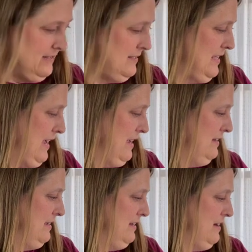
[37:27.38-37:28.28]
that,
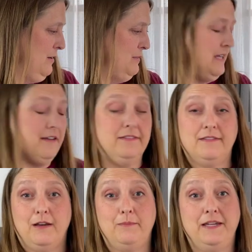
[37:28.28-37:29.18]
and I'll be
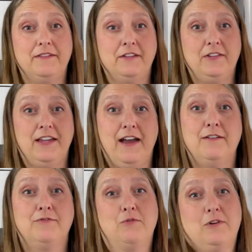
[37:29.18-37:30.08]
on the
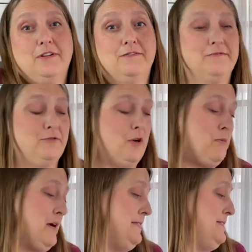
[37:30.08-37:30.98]
lookout for
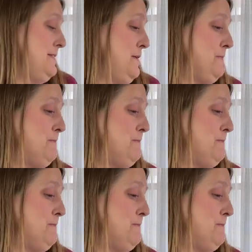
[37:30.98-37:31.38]
one. So